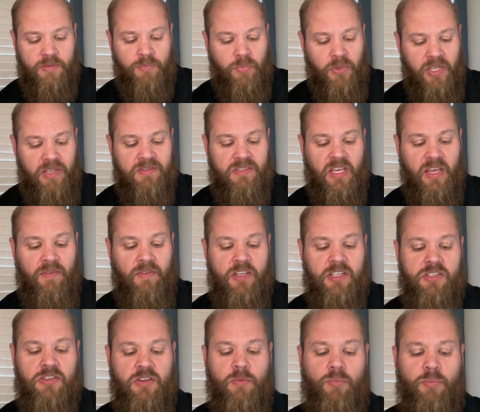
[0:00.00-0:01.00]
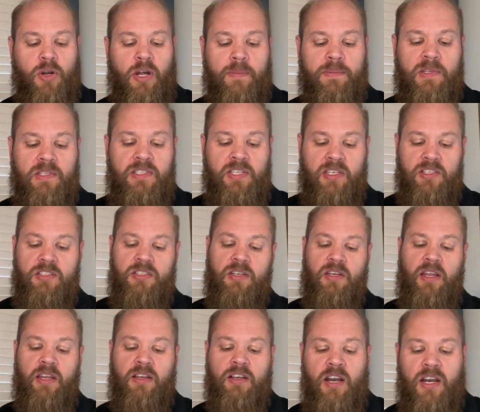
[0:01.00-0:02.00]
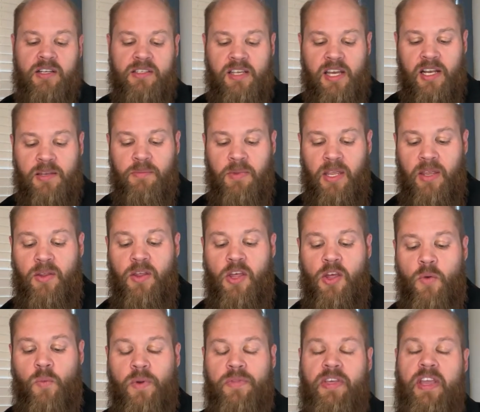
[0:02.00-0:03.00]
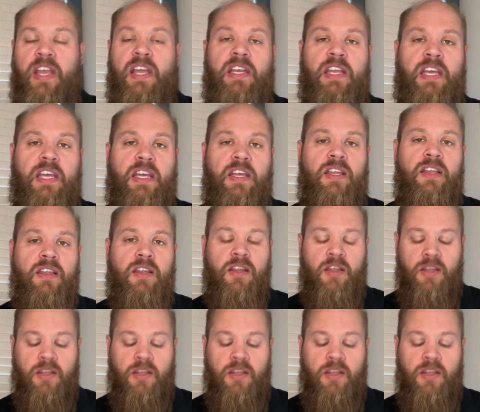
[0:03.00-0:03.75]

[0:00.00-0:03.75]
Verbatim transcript: Please give this your prompt attention and contact me with any